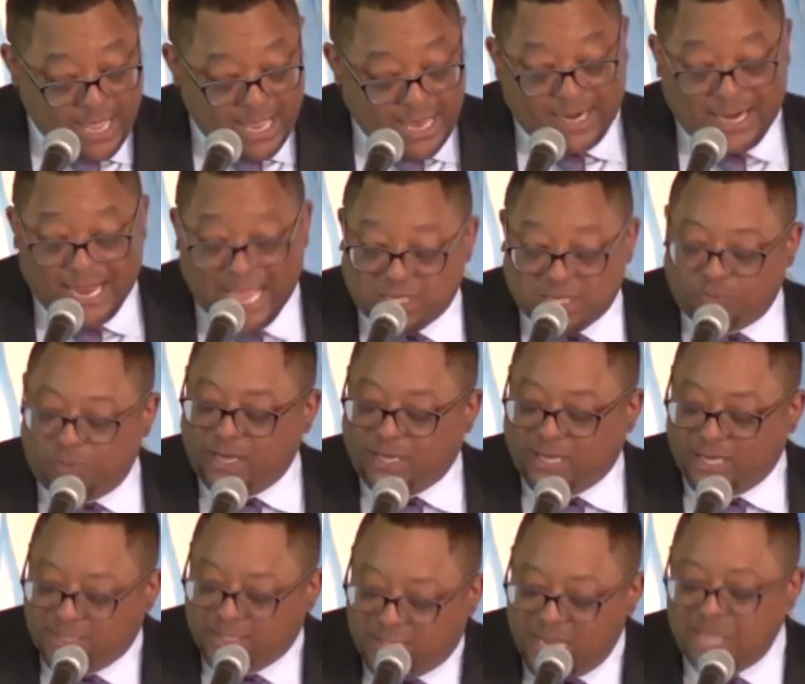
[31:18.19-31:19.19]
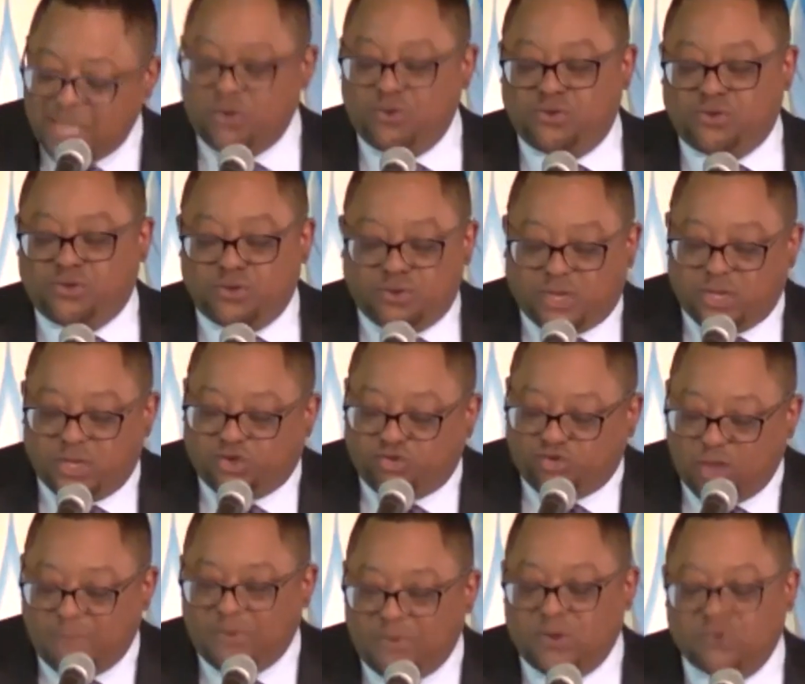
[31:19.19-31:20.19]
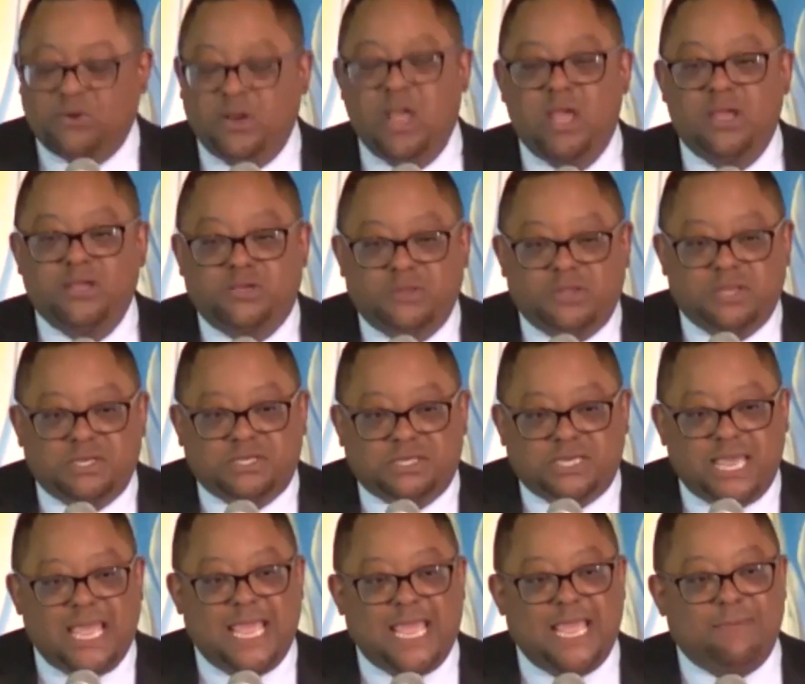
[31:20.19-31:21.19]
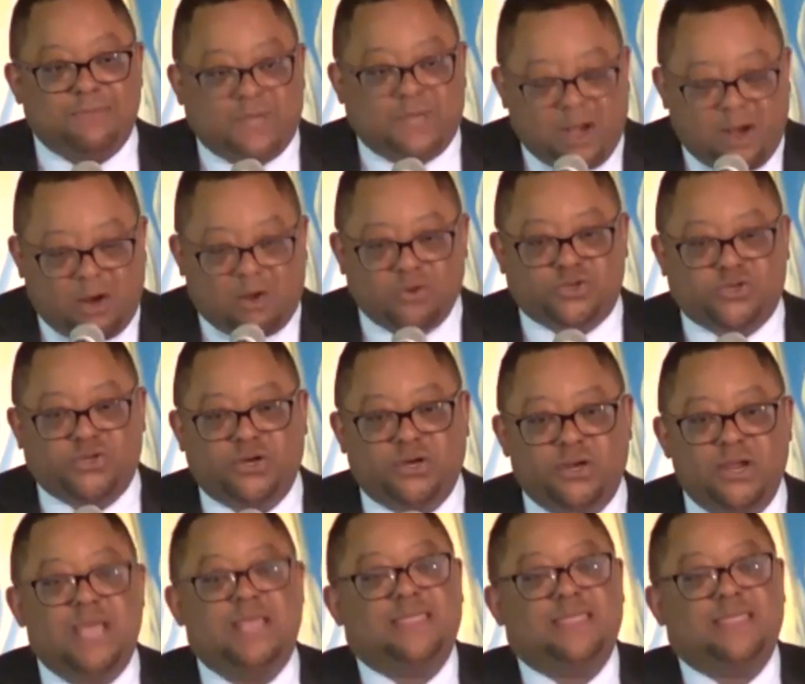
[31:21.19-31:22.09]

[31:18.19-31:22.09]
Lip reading: lest we continue to contribute to the same culture